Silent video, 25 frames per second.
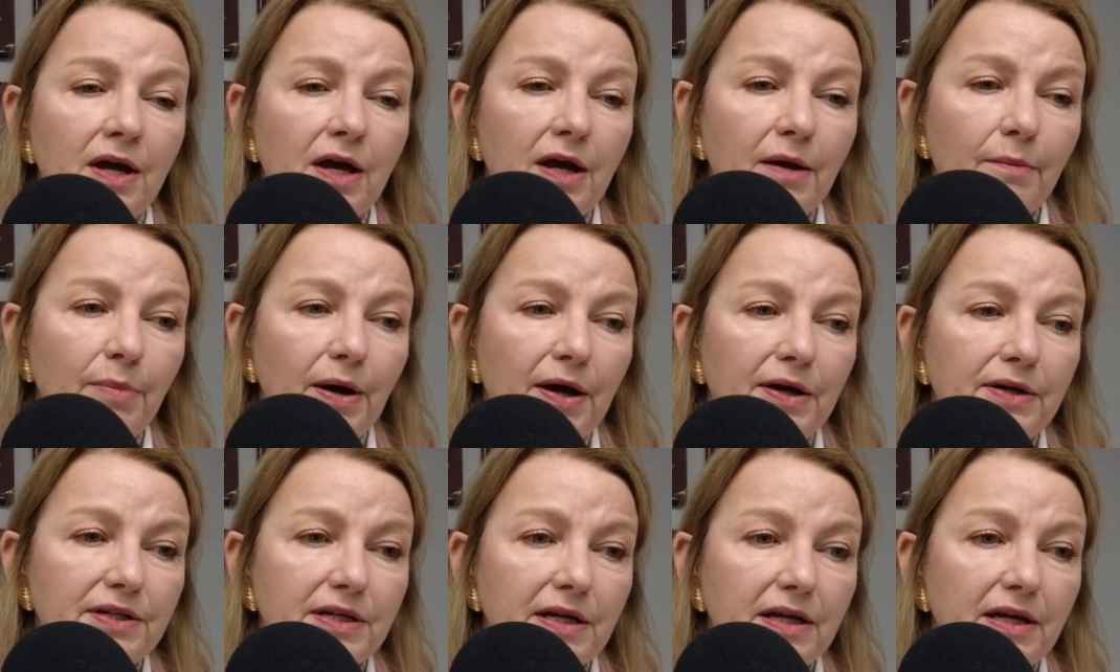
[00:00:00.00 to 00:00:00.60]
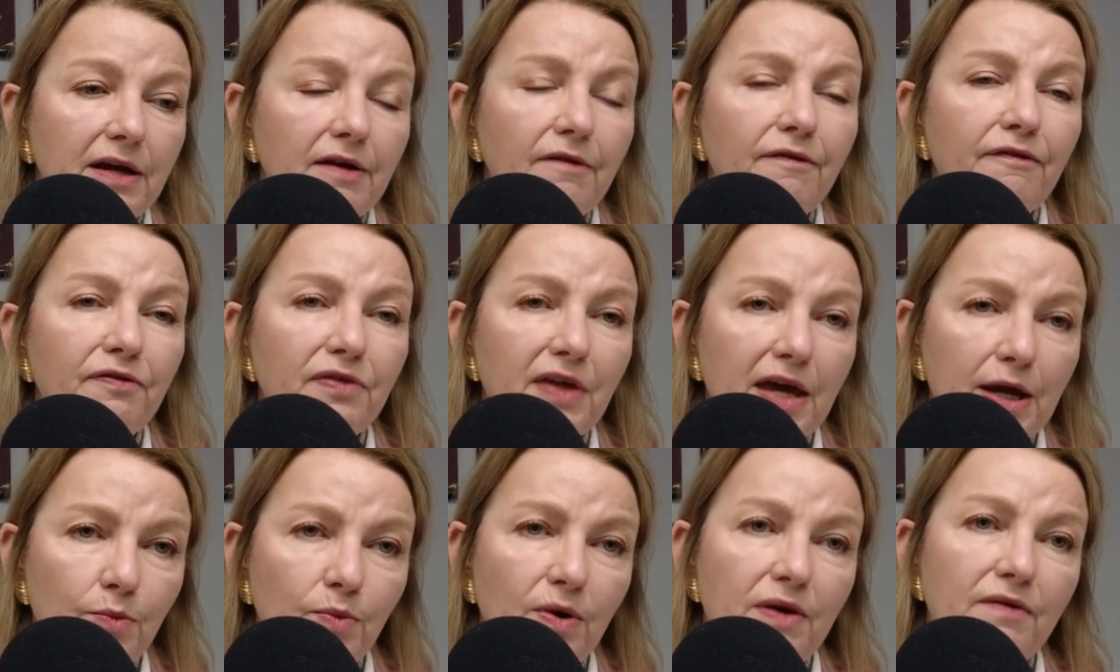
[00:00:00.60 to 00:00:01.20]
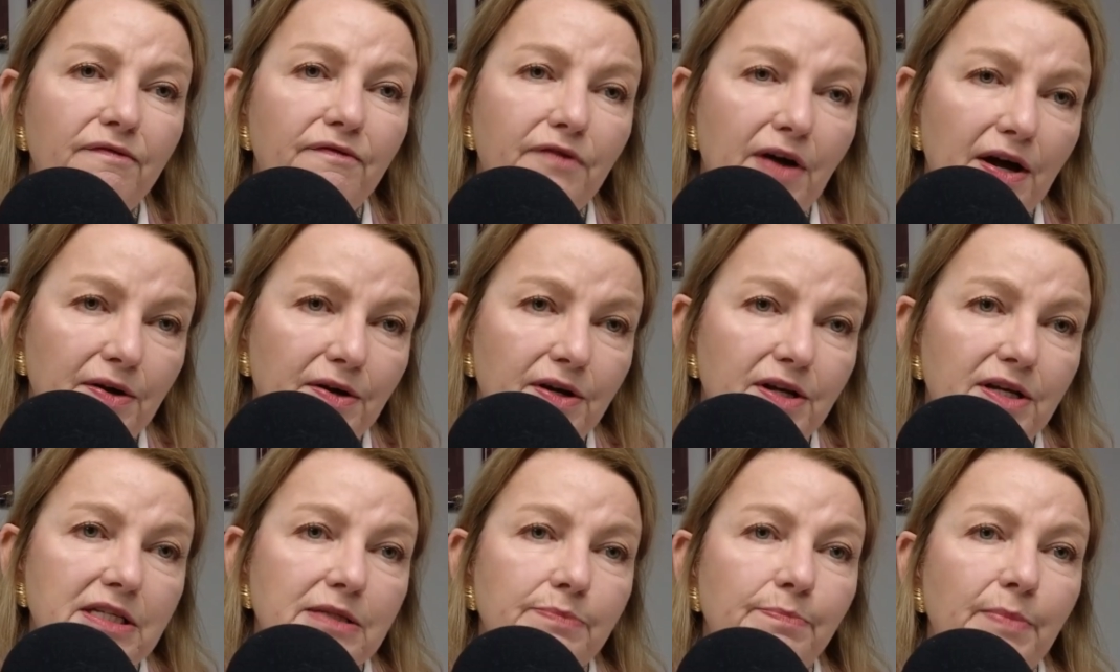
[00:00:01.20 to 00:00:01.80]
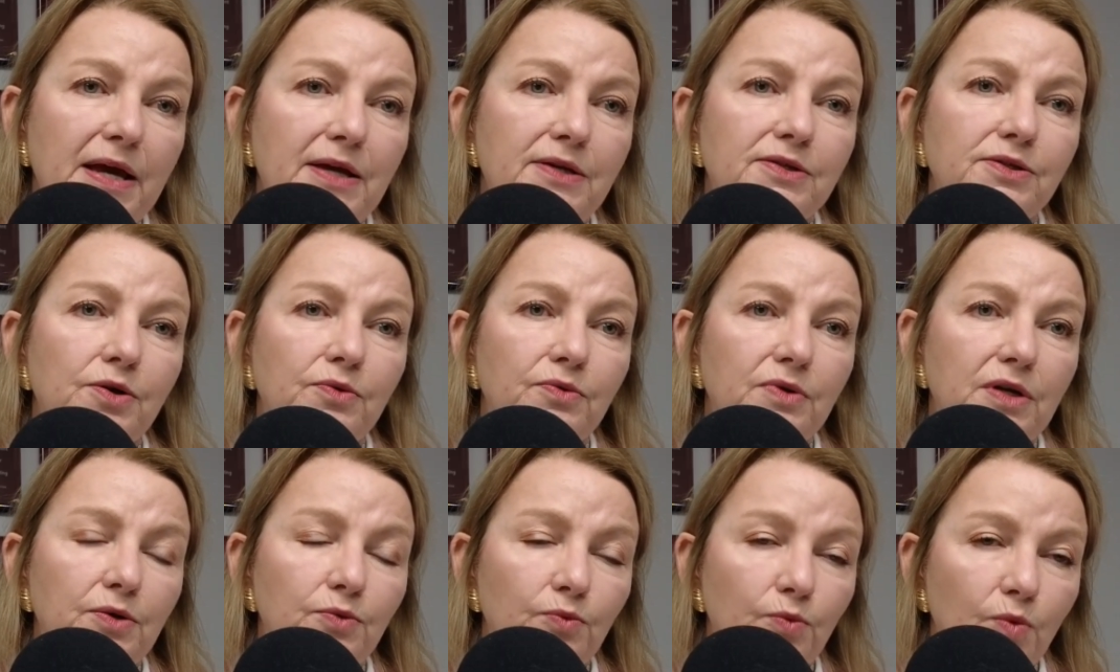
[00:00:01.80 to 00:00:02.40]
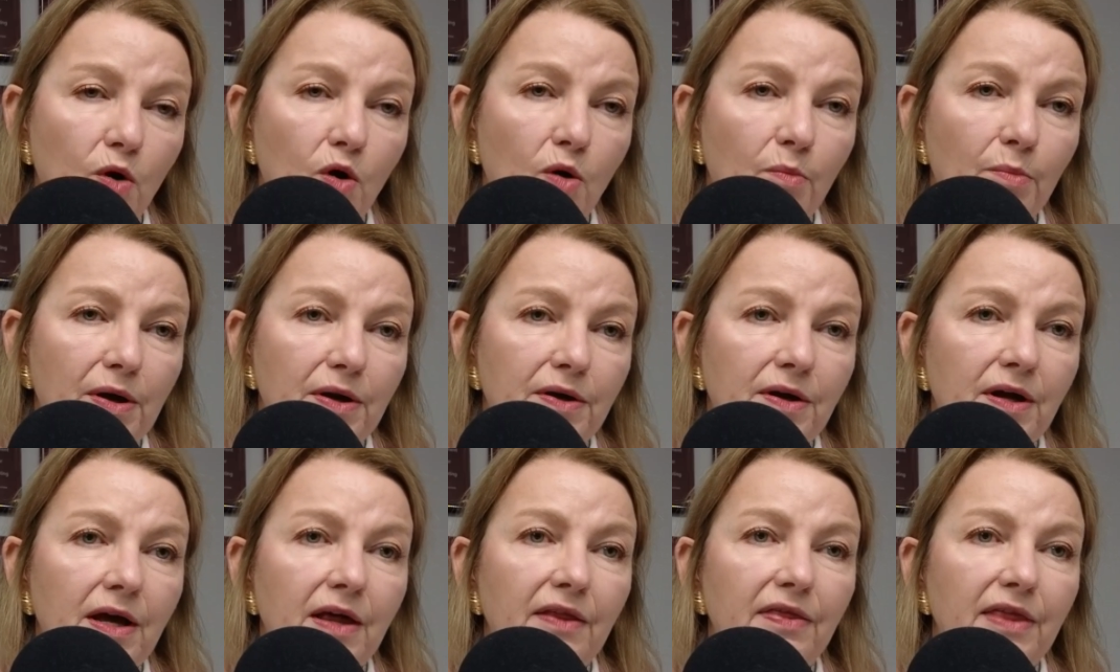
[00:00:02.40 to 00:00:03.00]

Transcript: But if they would fund us based on enrollment,